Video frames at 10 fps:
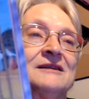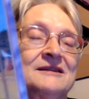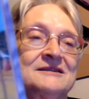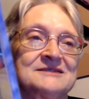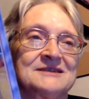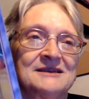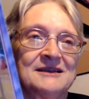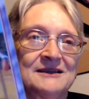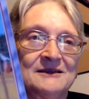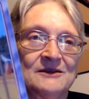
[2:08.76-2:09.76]
It's
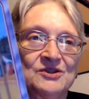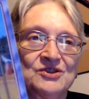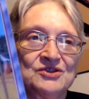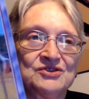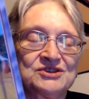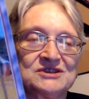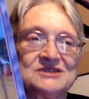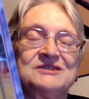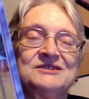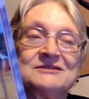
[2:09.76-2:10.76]
used
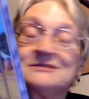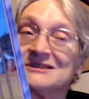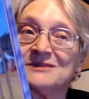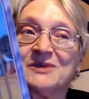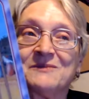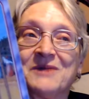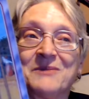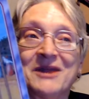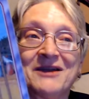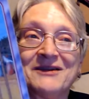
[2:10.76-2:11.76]
to be my
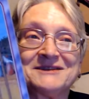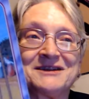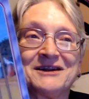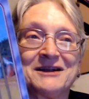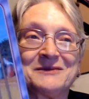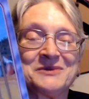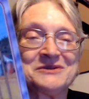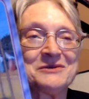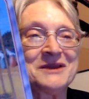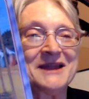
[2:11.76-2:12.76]
marriage card, but
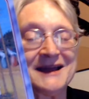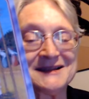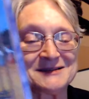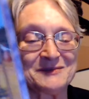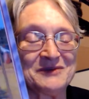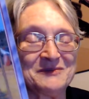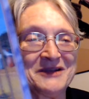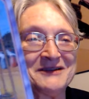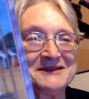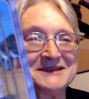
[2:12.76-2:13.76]
nobody asks about
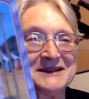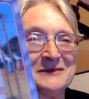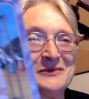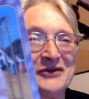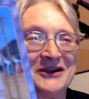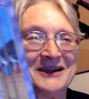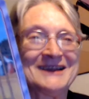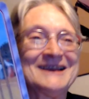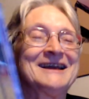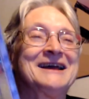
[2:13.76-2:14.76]
marriage anymore.
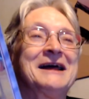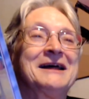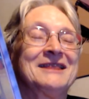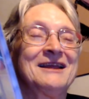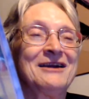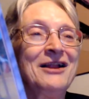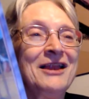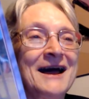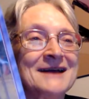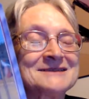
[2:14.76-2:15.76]
They
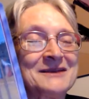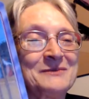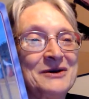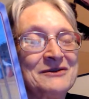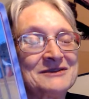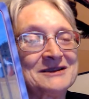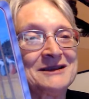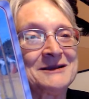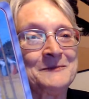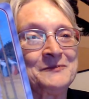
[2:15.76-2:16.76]
all ask about
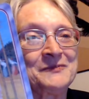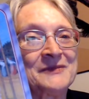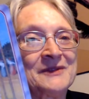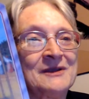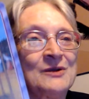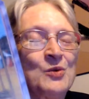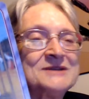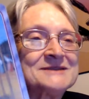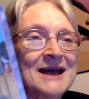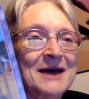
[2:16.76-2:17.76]

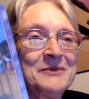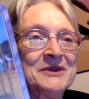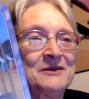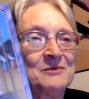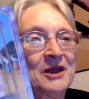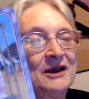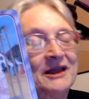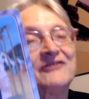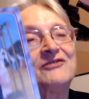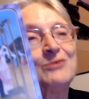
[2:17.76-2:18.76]
what's happening in my
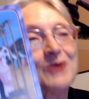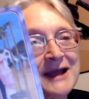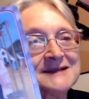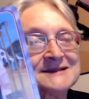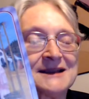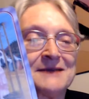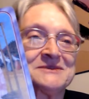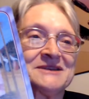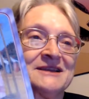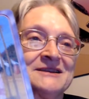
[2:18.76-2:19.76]
life. Why is it
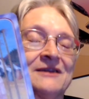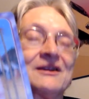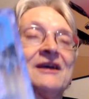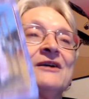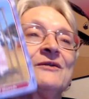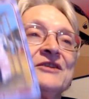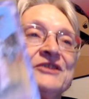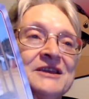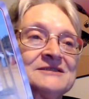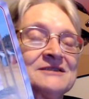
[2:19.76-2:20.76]
upside down? Well,
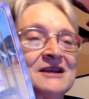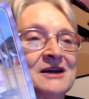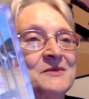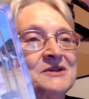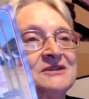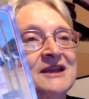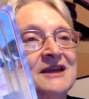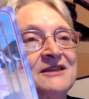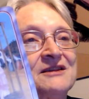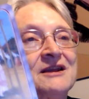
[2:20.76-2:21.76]
things are coming
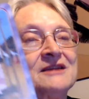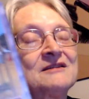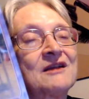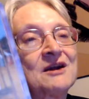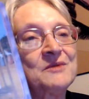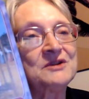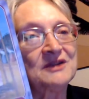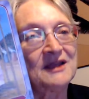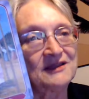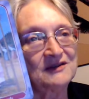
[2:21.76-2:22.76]
together, and they're coming
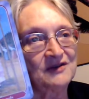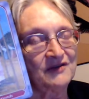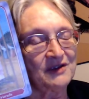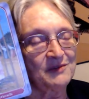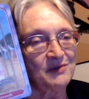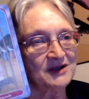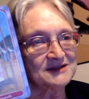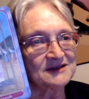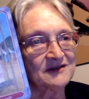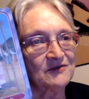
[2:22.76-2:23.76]
together in a very
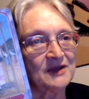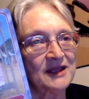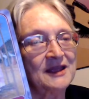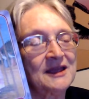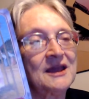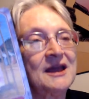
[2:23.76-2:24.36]
positive way